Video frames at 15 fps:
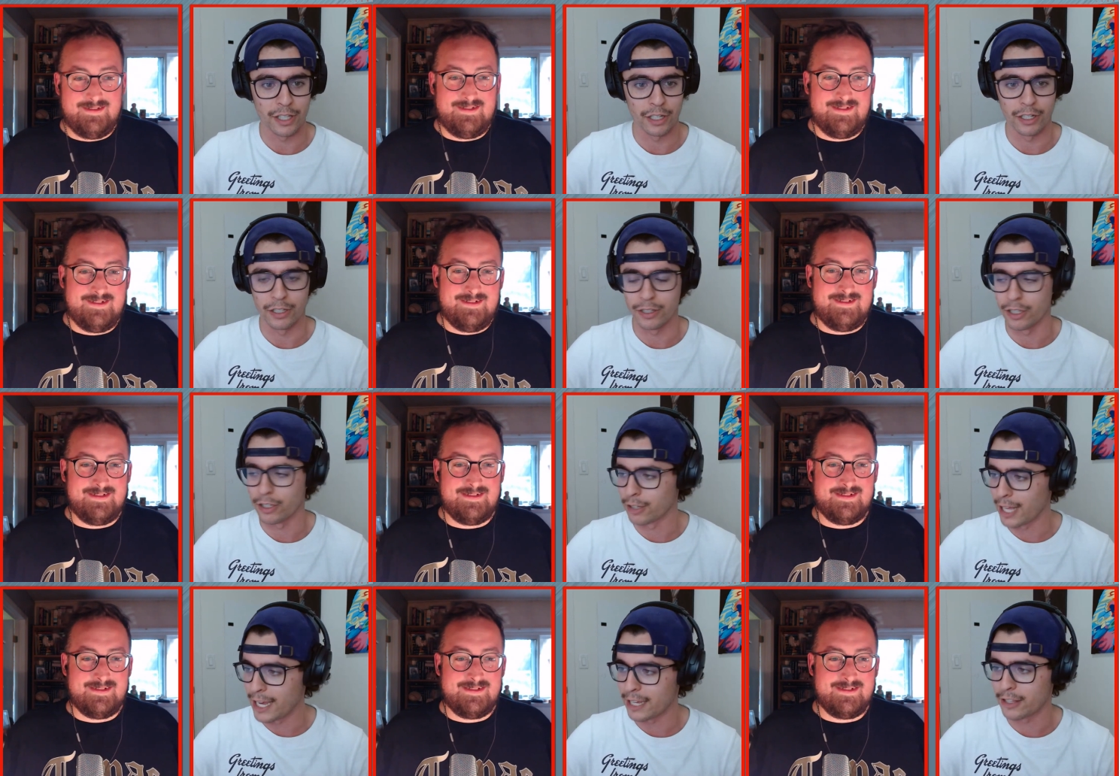Speaker 1: the the
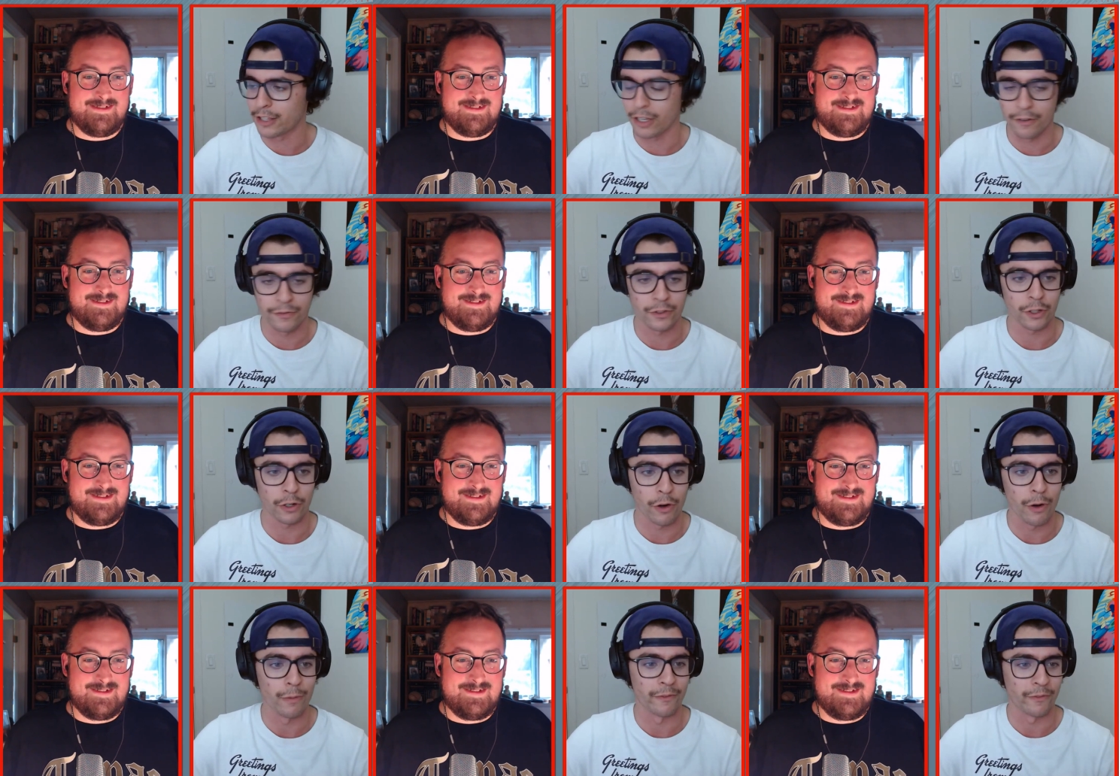length of
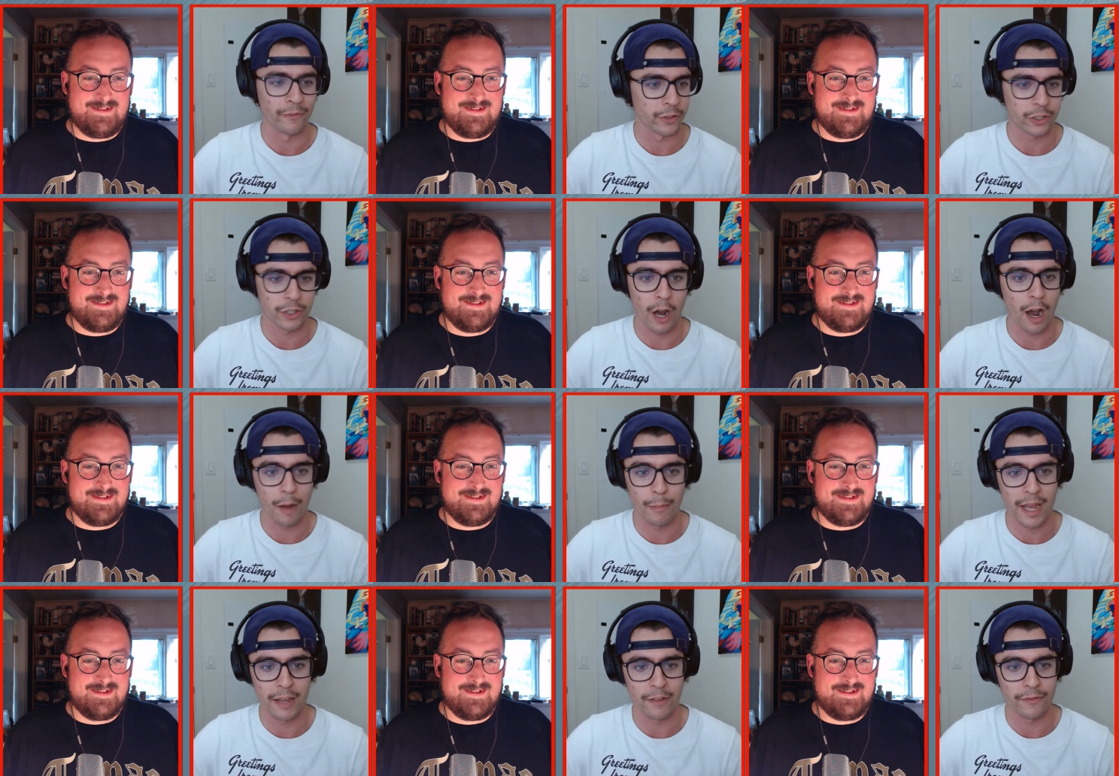term for Scott
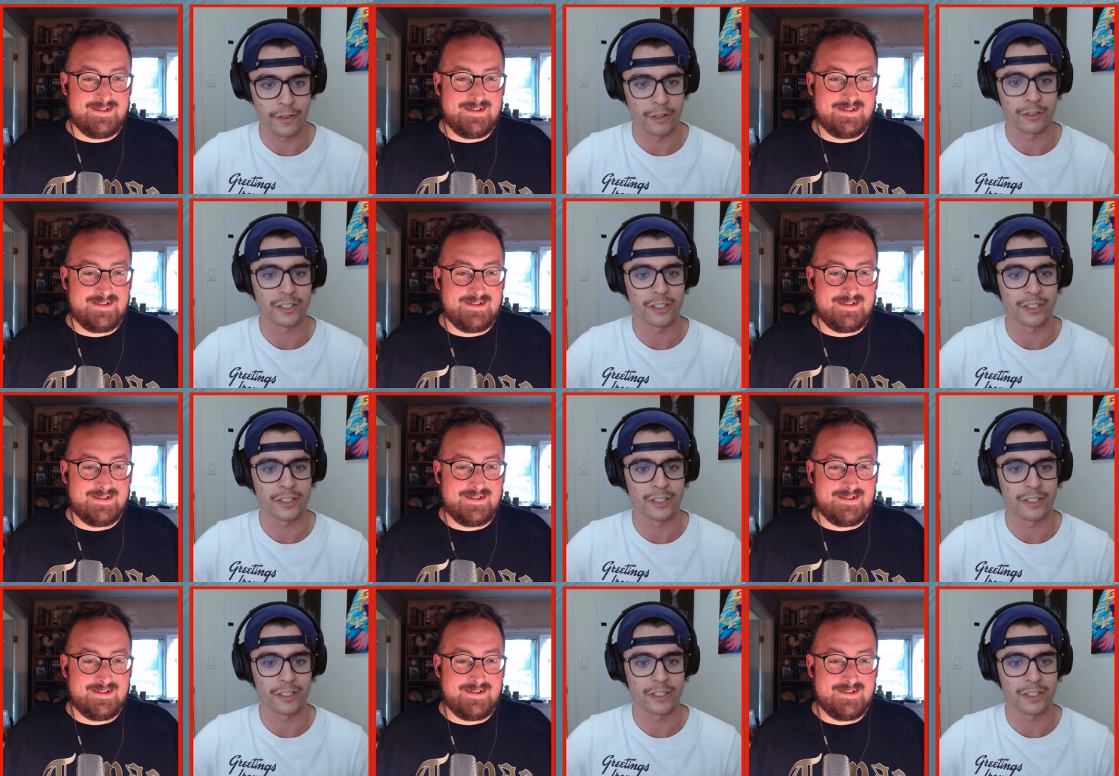Mayfield.